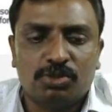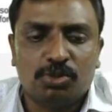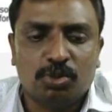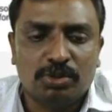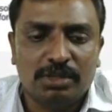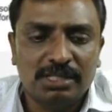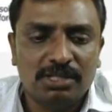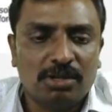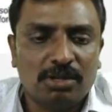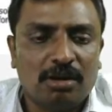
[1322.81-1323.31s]
So
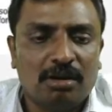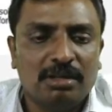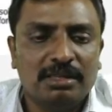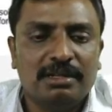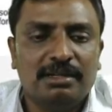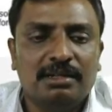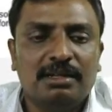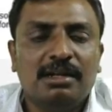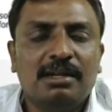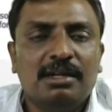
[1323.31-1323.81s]
these are all
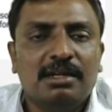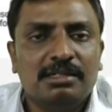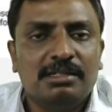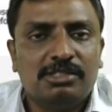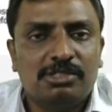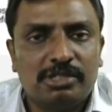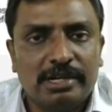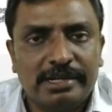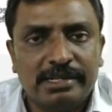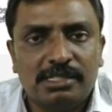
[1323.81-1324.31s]
the
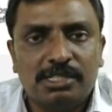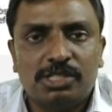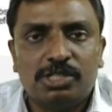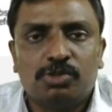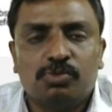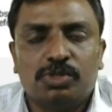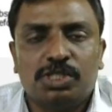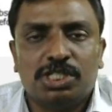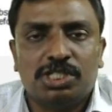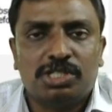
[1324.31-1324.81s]

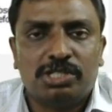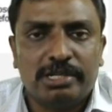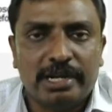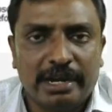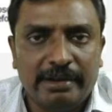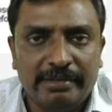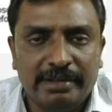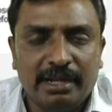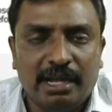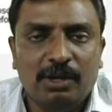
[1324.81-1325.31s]
trends which is
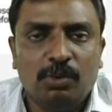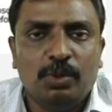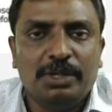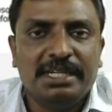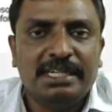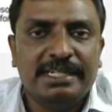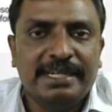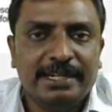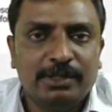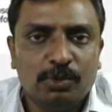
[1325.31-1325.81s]
driving
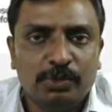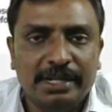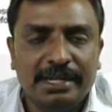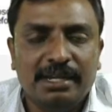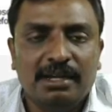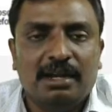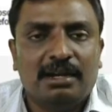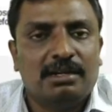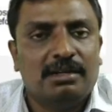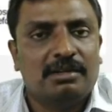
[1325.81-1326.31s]
IoT day to
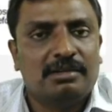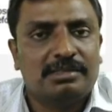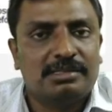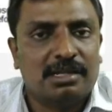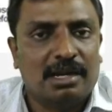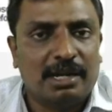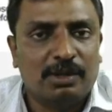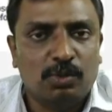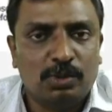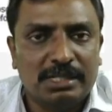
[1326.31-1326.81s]
day, and
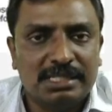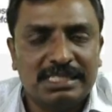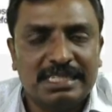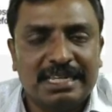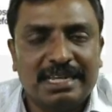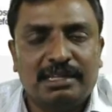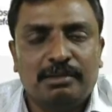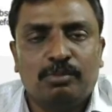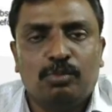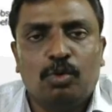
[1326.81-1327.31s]
IoT is
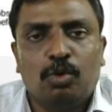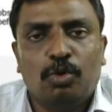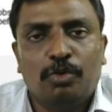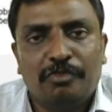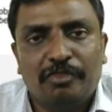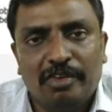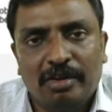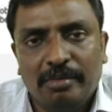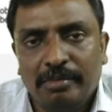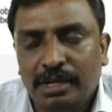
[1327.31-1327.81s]
getting more
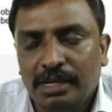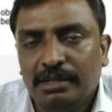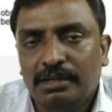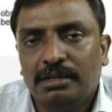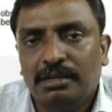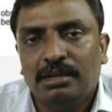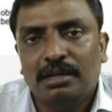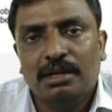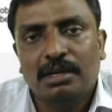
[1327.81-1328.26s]
familiar